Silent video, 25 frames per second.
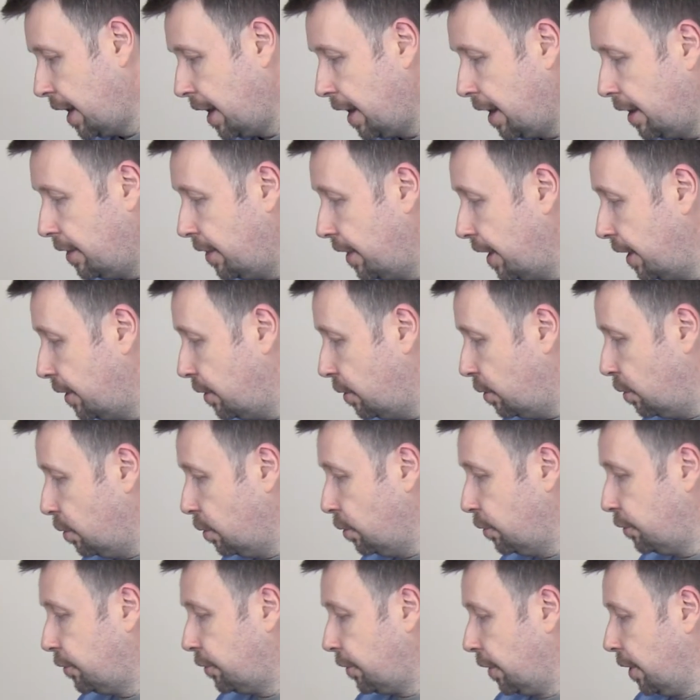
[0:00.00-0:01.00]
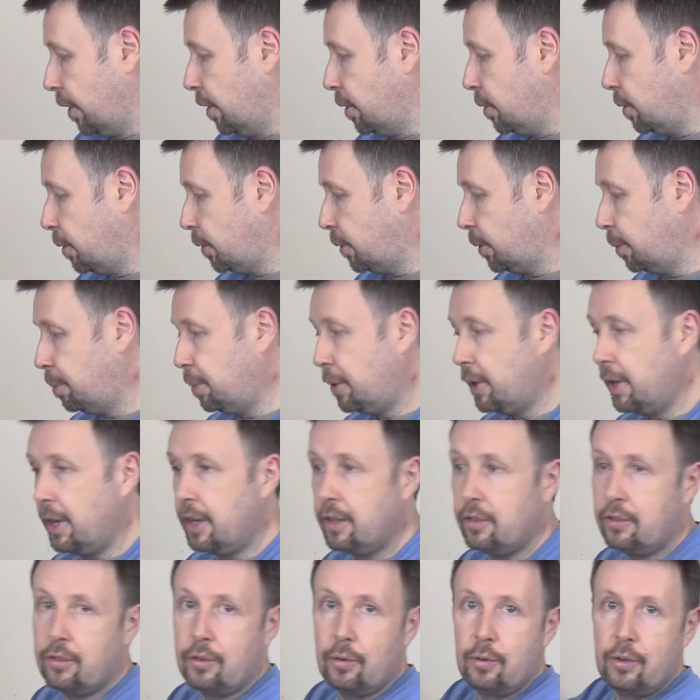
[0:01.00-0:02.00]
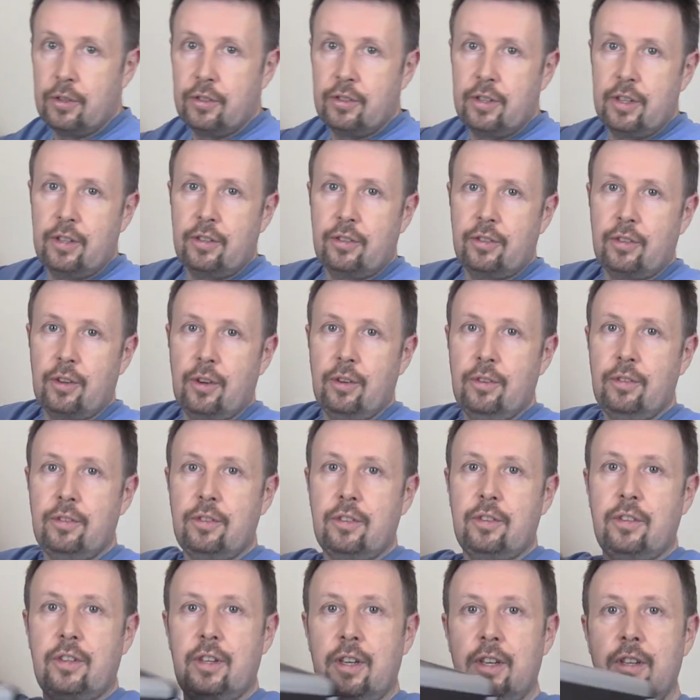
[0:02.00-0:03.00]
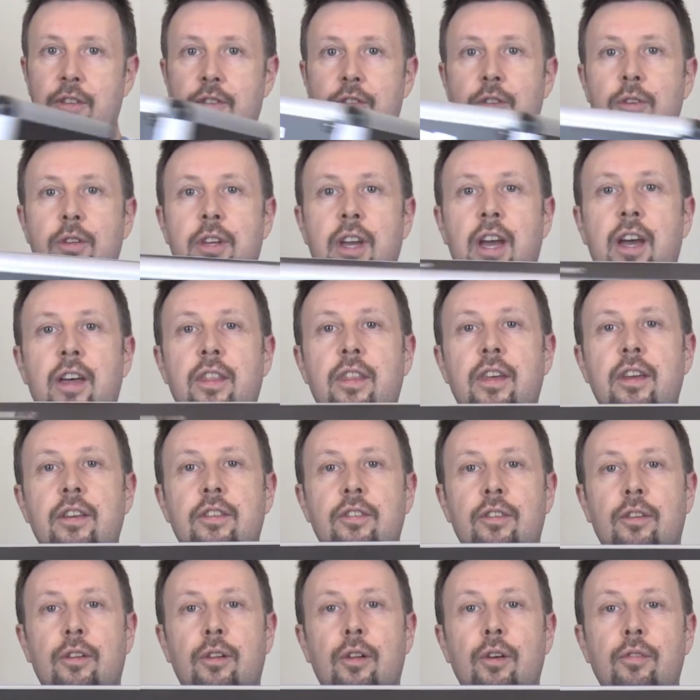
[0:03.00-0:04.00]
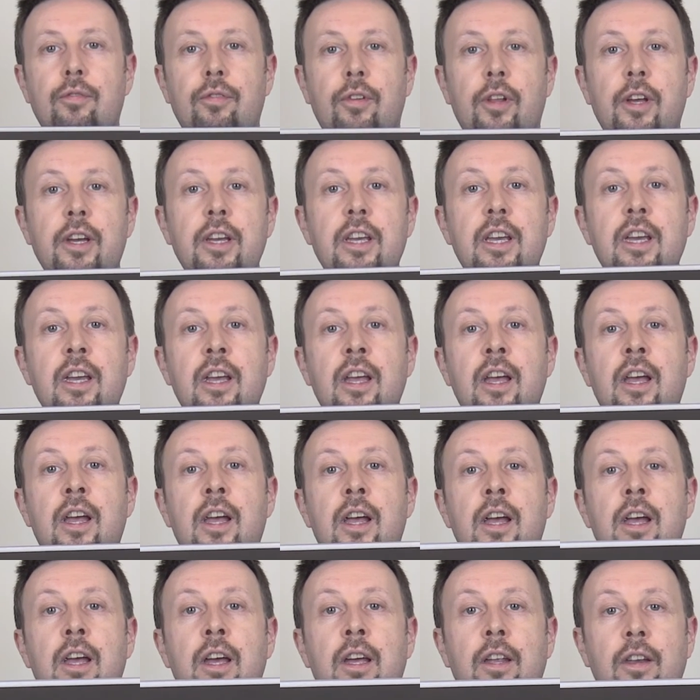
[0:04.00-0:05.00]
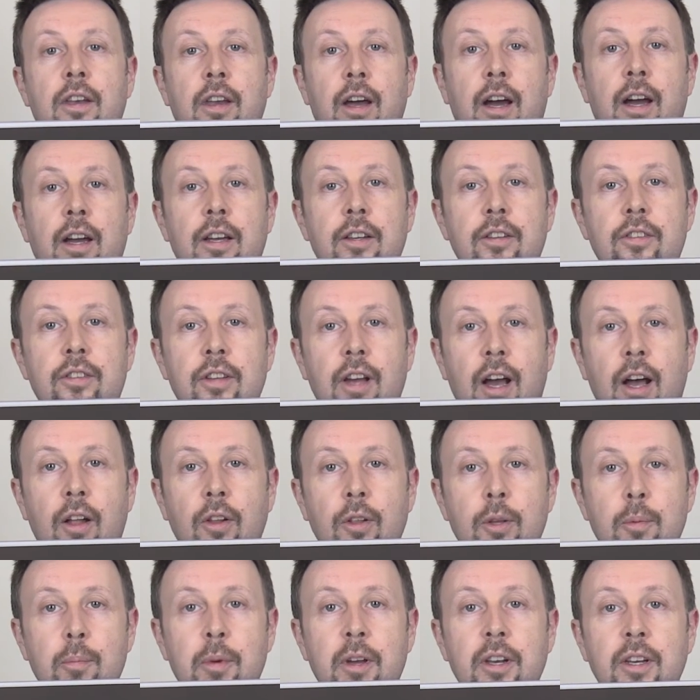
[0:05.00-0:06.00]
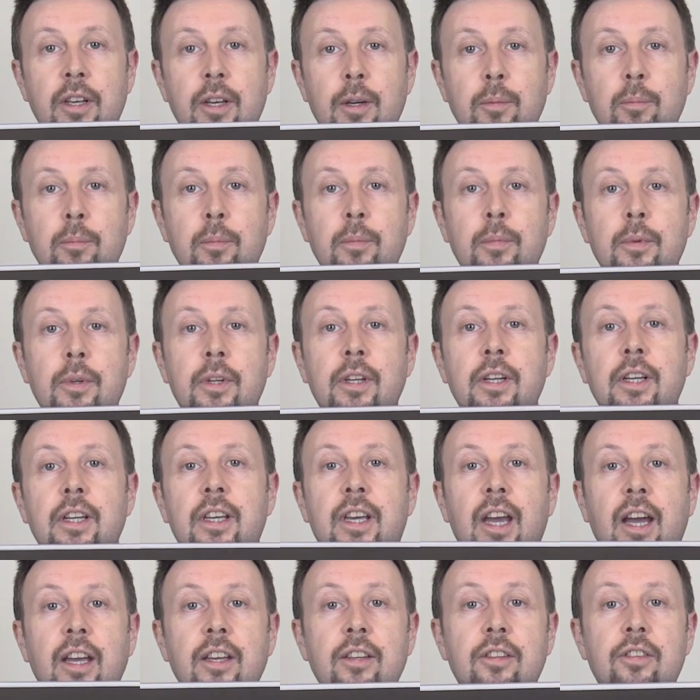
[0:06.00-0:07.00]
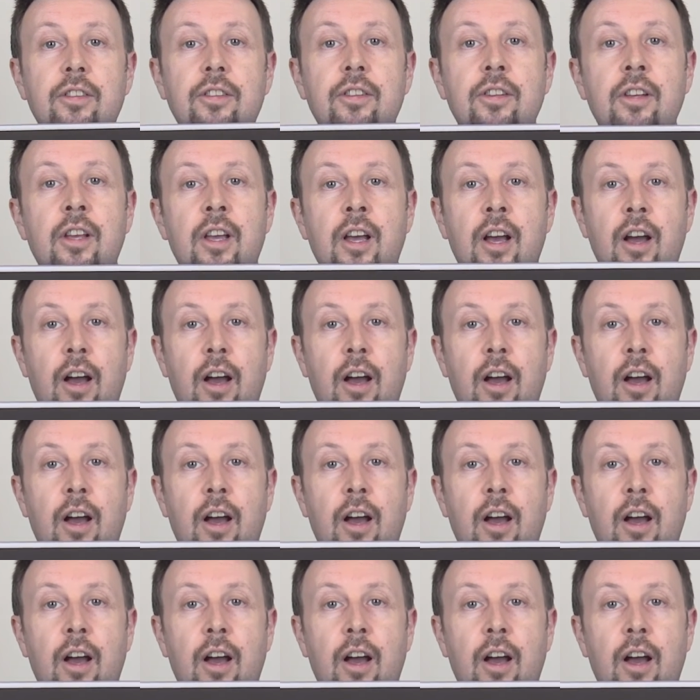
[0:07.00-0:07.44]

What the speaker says: And then also the pièce de résistance is you get this lovely nice aluminium case,